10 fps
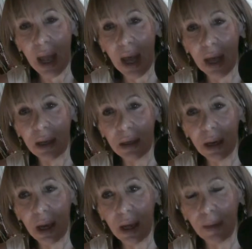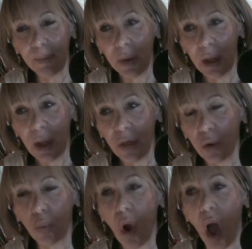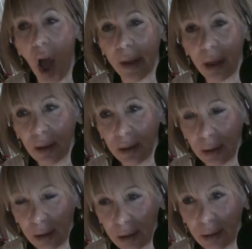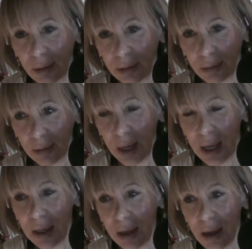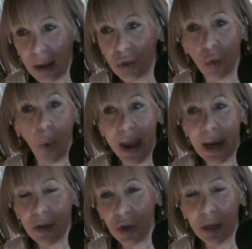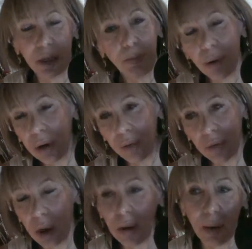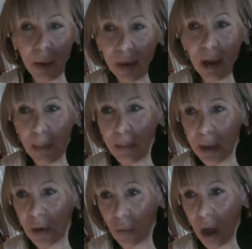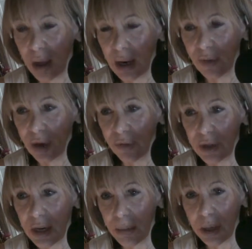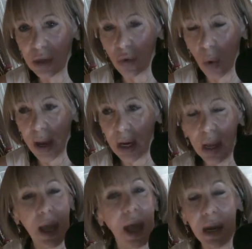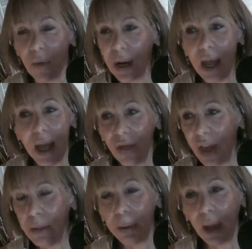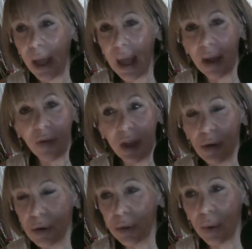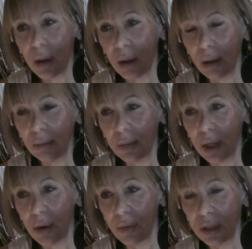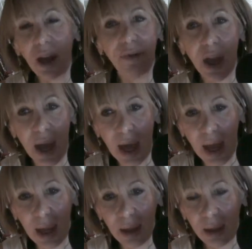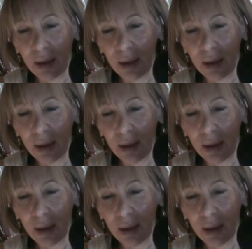and The Rock, right? Dwayne Johnson. Think about being The Rock and having your first name being Dwayne. At any rate, they play the usual, tough guy,